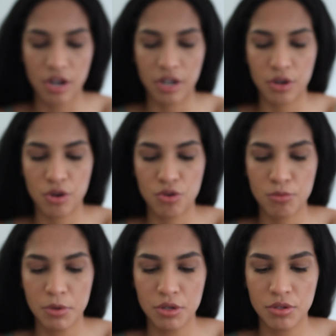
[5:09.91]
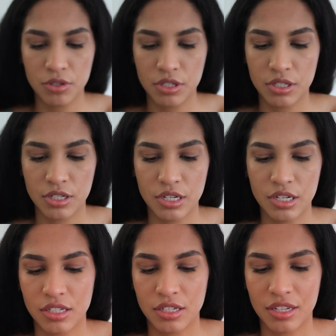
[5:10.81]
are almost,
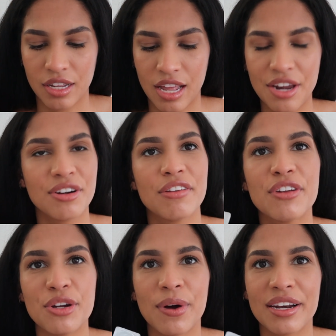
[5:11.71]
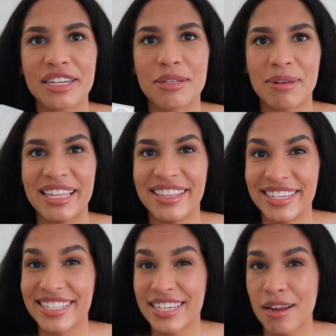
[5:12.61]
I don't even know how to explain
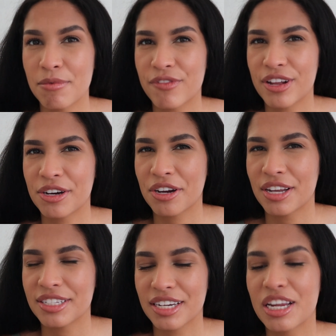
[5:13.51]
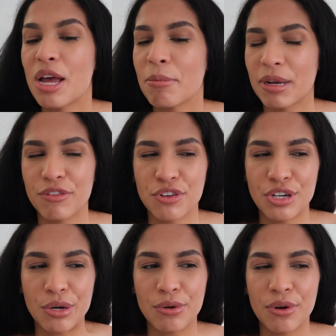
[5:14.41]
this type of color contact, but if you
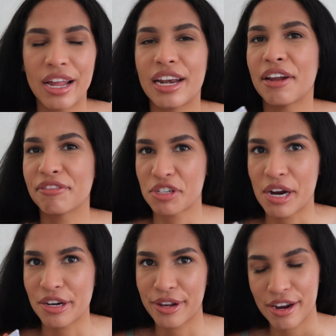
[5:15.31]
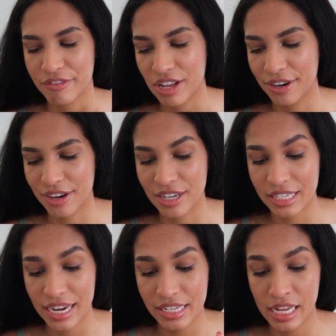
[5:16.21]
know and have tried a lot of color
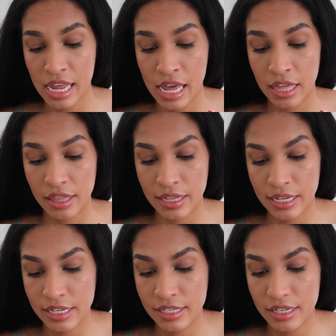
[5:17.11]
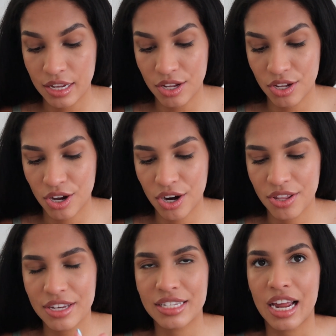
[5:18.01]
contacts, these are
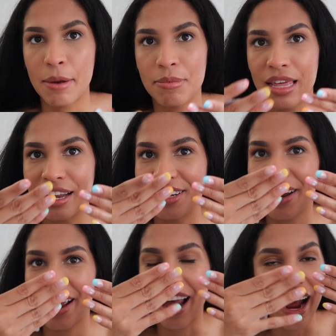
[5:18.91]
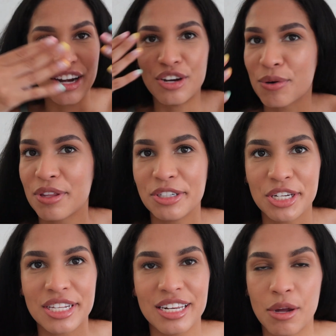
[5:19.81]
the type that I know they're
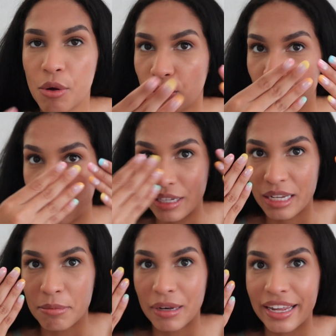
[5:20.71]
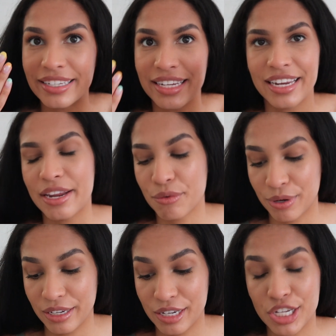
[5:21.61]
just gonna really blend in and
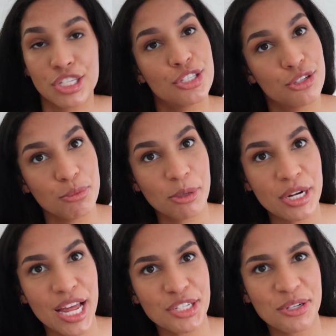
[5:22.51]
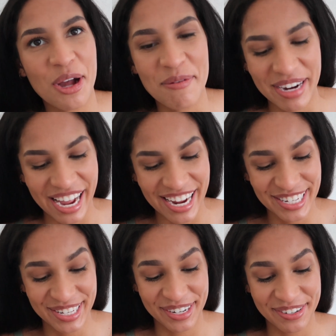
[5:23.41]
really look super natural on my
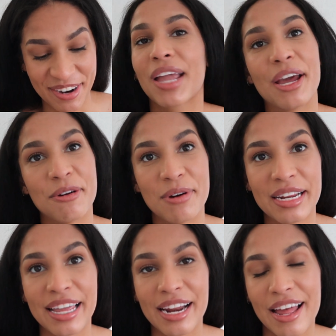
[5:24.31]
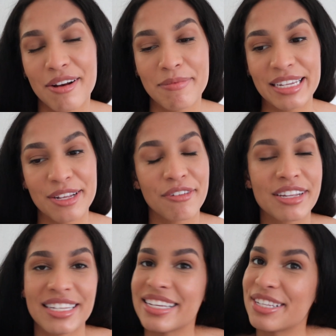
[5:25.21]
eyes. So I don't want to get ahead of myself
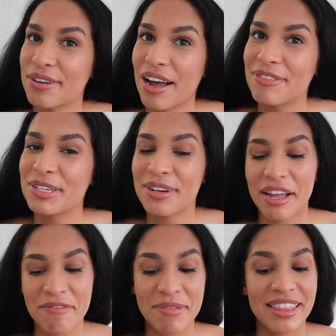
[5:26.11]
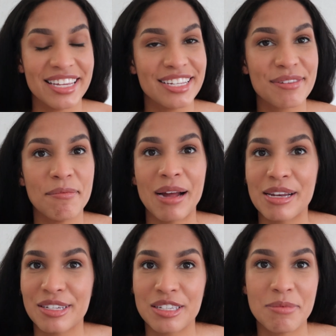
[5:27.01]
because I still have two left, but these
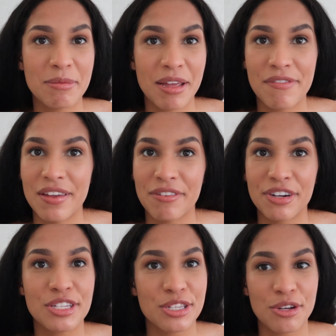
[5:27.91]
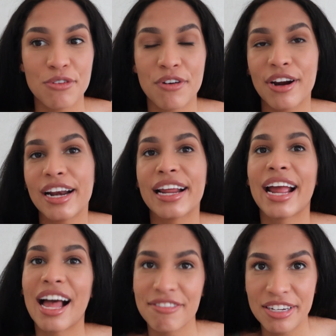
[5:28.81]
might just be my favorite so far and I
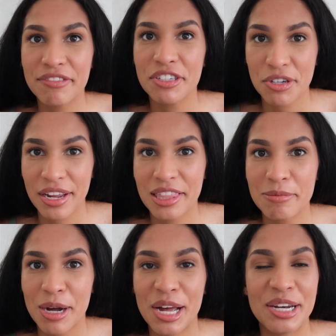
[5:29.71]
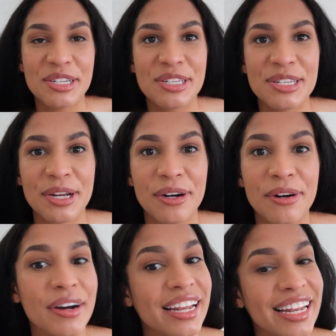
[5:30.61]
haven't even tried them on.
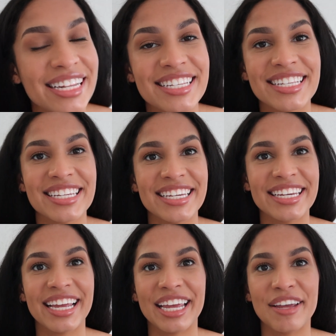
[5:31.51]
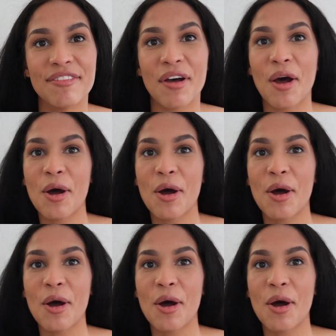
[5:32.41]
So let's see if